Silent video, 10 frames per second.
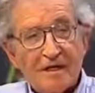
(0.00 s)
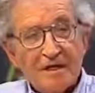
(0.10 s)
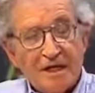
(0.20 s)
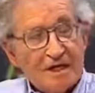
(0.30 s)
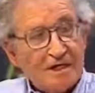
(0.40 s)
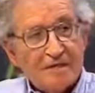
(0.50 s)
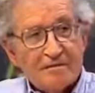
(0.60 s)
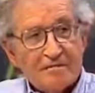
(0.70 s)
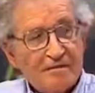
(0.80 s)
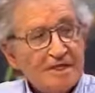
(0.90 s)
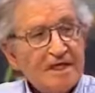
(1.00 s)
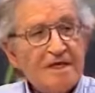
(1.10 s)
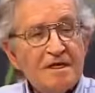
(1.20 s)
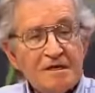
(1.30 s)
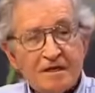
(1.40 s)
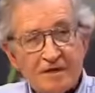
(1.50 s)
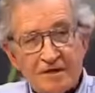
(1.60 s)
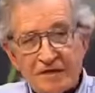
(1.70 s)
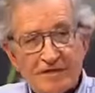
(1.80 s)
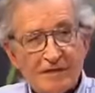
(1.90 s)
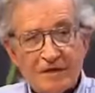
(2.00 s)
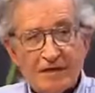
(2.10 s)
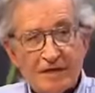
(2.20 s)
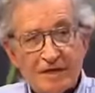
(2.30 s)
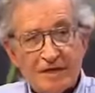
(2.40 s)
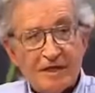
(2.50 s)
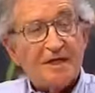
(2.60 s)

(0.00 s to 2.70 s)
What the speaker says: leading to years of,